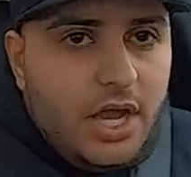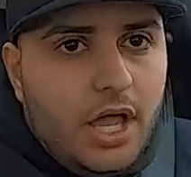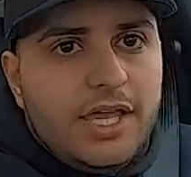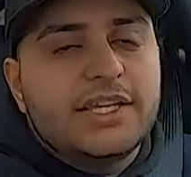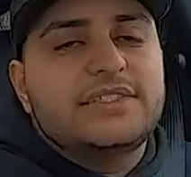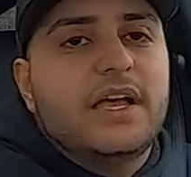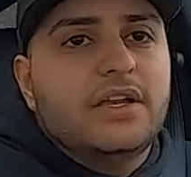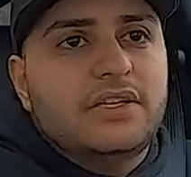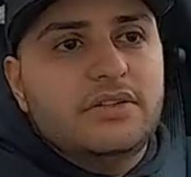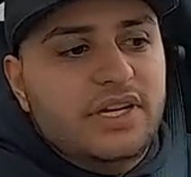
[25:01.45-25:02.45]
All I can
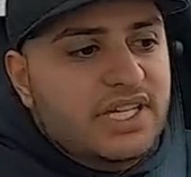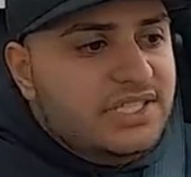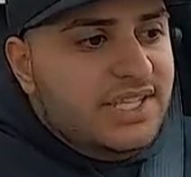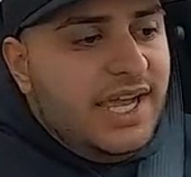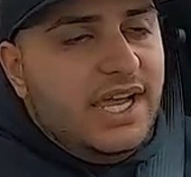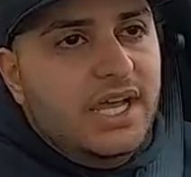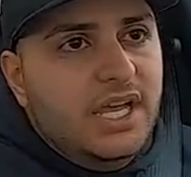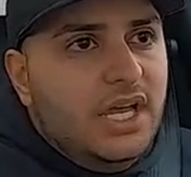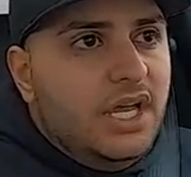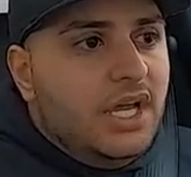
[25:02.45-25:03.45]
tell you is that
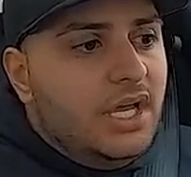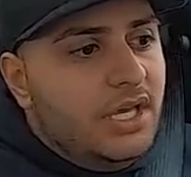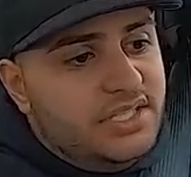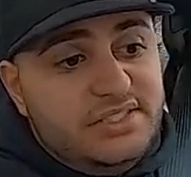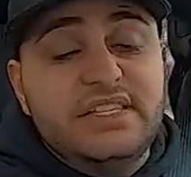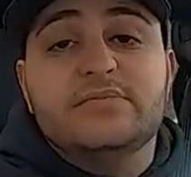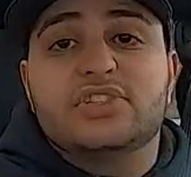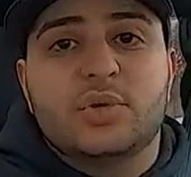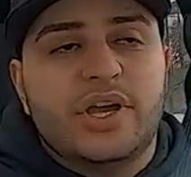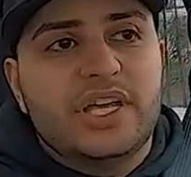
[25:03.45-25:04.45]
it
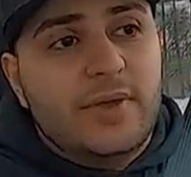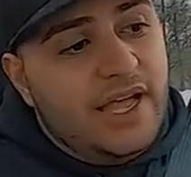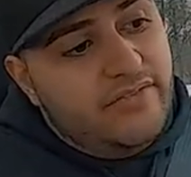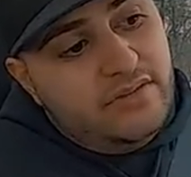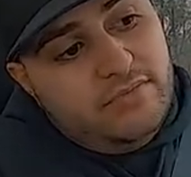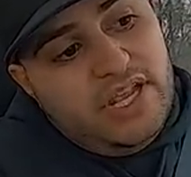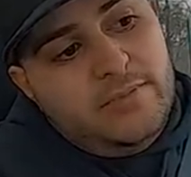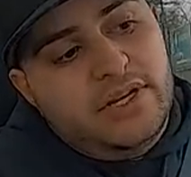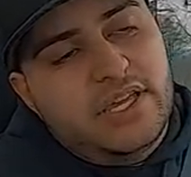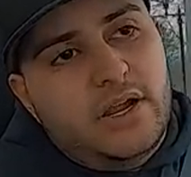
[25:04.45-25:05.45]
seems quick. I haven't been
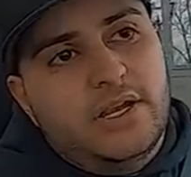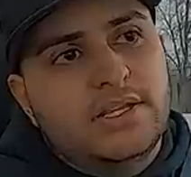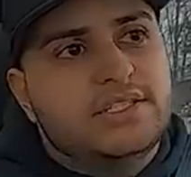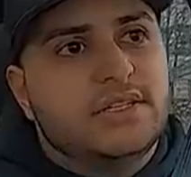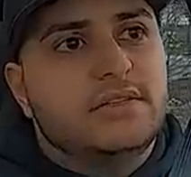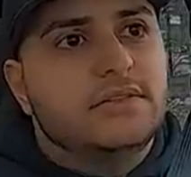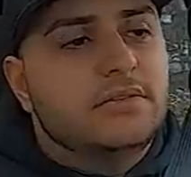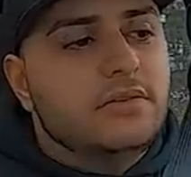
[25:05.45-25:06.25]
able to get on it. Listen.